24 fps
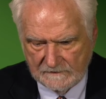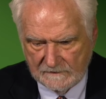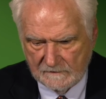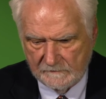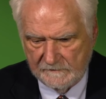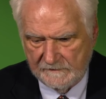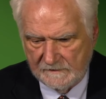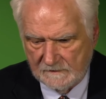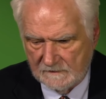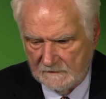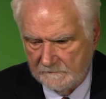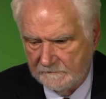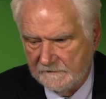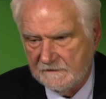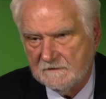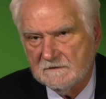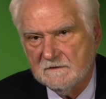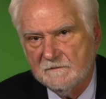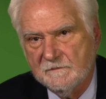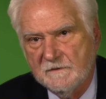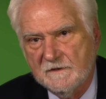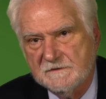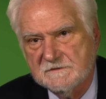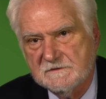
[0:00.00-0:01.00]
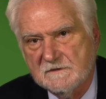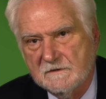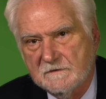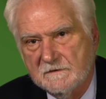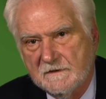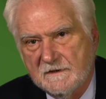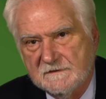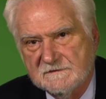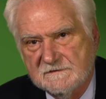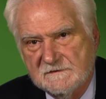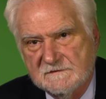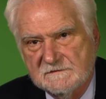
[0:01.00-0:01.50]
how we're going to meet the budget
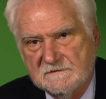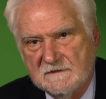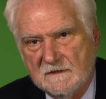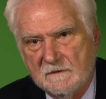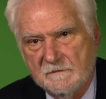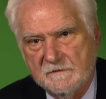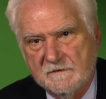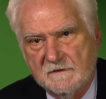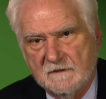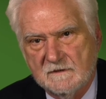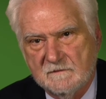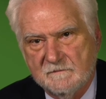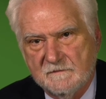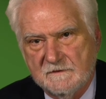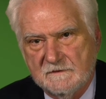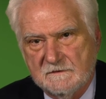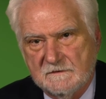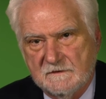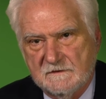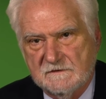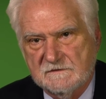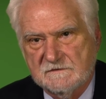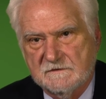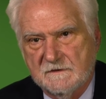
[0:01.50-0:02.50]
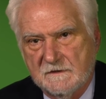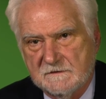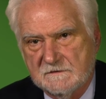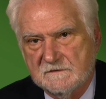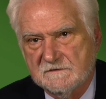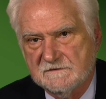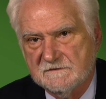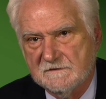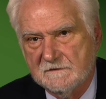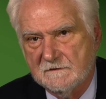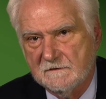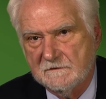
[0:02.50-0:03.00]
crisis, how we're going to meet these
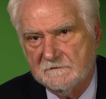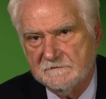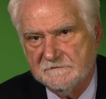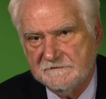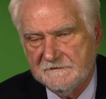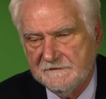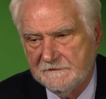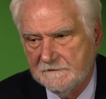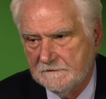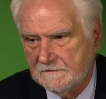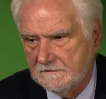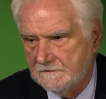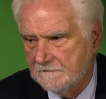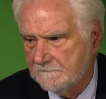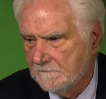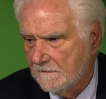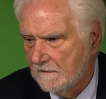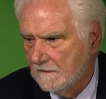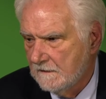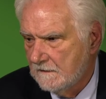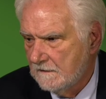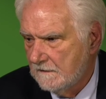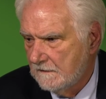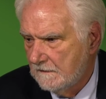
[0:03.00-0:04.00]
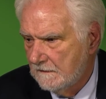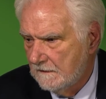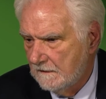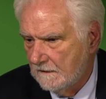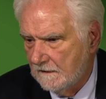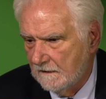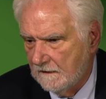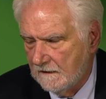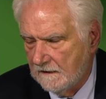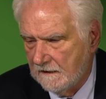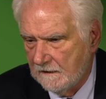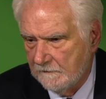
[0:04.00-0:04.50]
changes in our field,
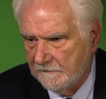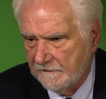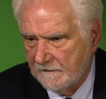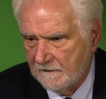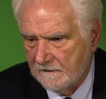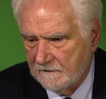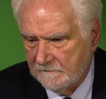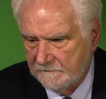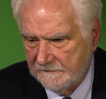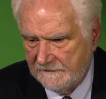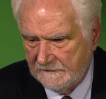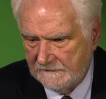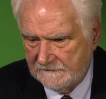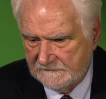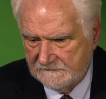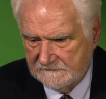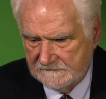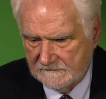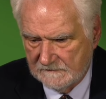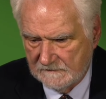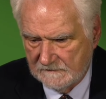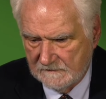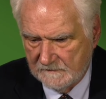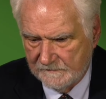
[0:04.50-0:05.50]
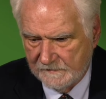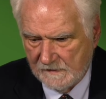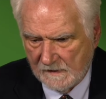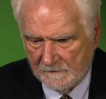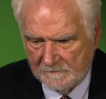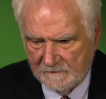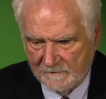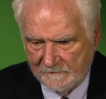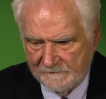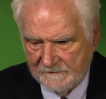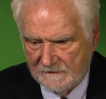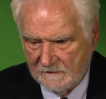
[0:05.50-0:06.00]
how we're going to meet a
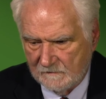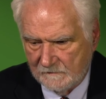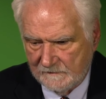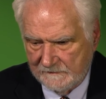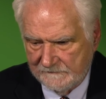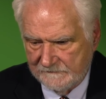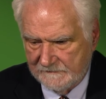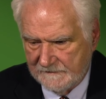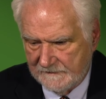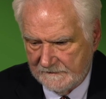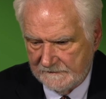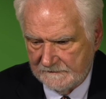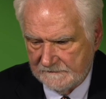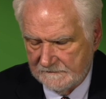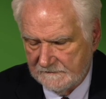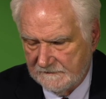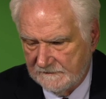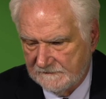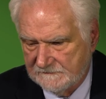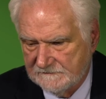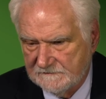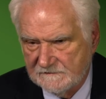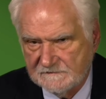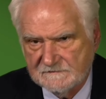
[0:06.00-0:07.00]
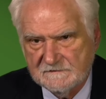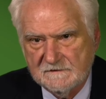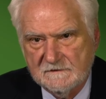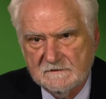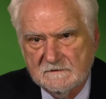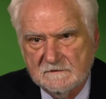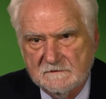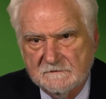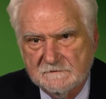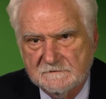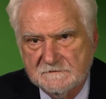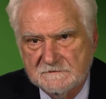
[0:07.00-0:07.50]
problem that we've got that's
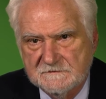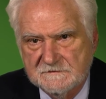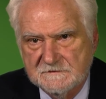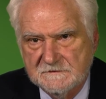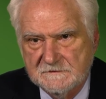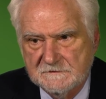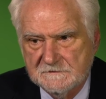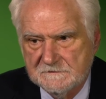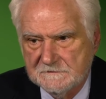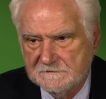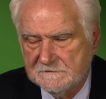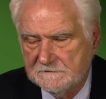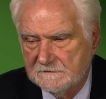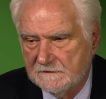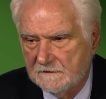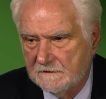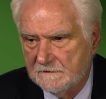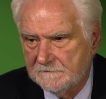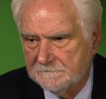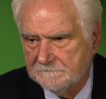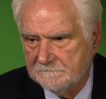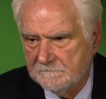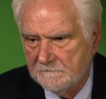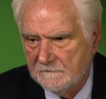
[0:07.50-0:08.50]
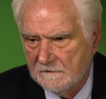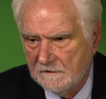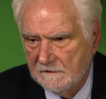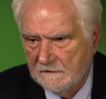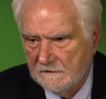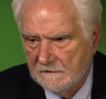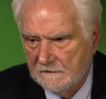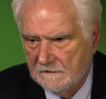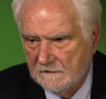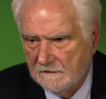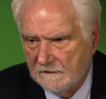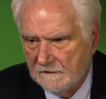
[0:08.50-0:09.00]
distinctive to
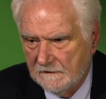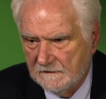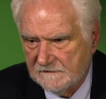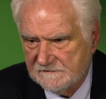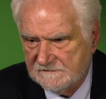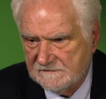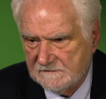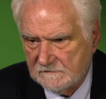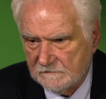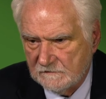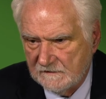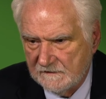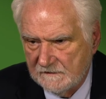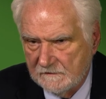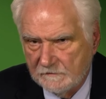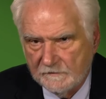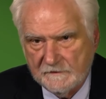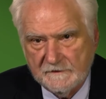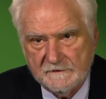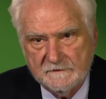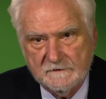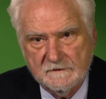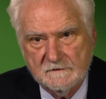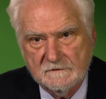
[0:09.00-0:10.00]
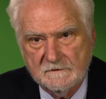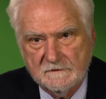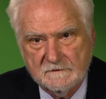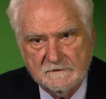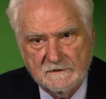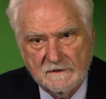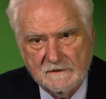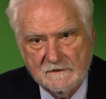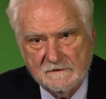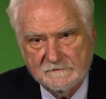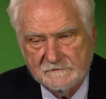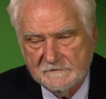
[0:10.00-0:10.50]
us, that we created and
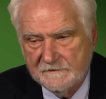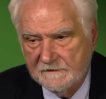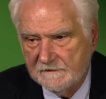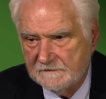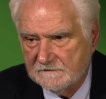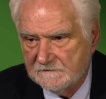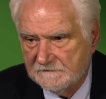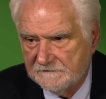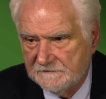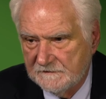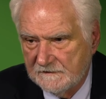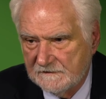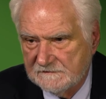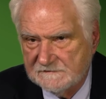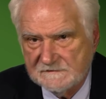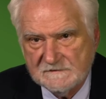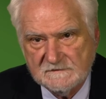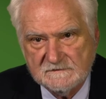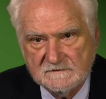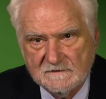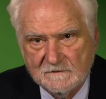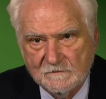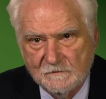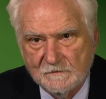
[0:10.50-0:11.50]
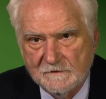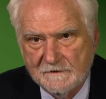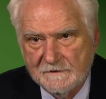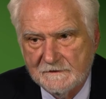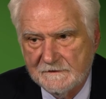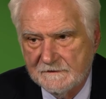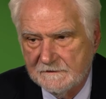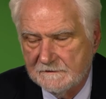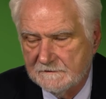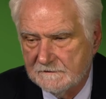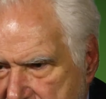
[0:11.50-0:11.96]
now have got to fix in some way.